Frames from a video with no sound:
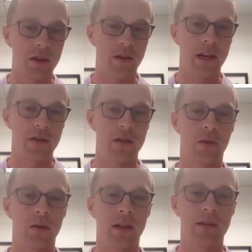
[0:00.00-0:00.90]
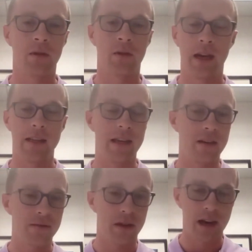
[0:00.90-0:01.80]
is occurring at the store level,
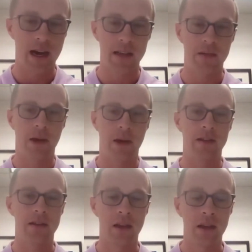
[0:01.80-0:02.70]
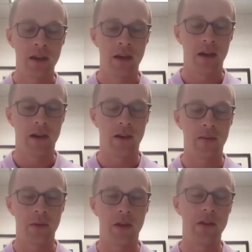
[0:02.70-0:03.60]
identifying hotspots,
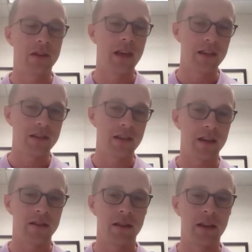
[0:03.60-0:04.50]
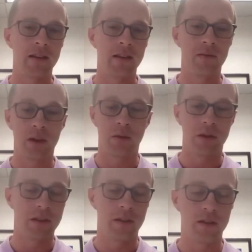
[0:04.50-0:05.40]
In this case, they
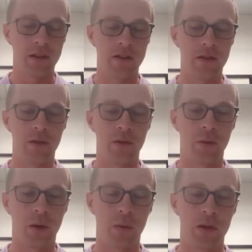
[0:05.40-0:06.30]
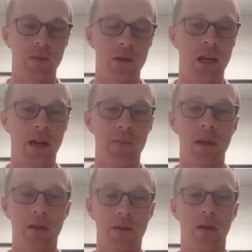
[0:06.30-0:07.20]
looked into what were some of those items
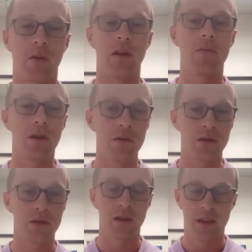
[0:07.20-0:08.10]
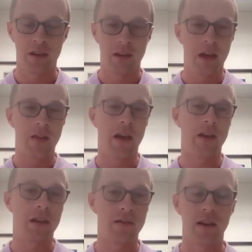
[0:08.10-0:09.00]
being thrown away the most, and they
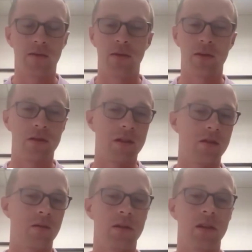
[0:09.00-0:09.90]
identified, for instance, it's